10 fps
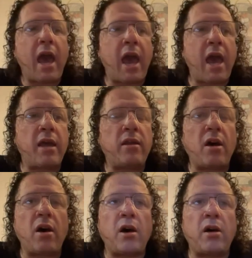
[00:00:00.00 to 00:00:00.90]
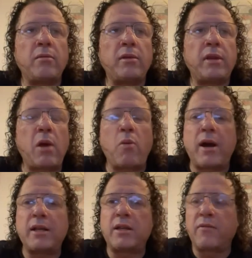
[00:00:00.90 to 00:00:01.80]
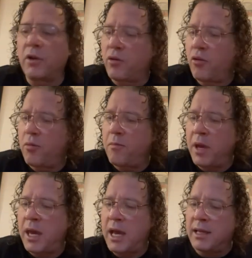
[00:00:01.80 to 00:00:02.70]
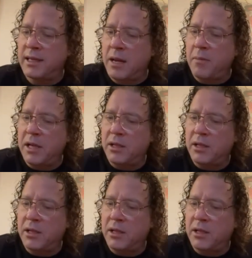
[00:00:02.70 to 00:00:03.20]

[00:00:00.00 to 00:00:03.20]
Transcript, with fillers: and they wanted to recruit me and send me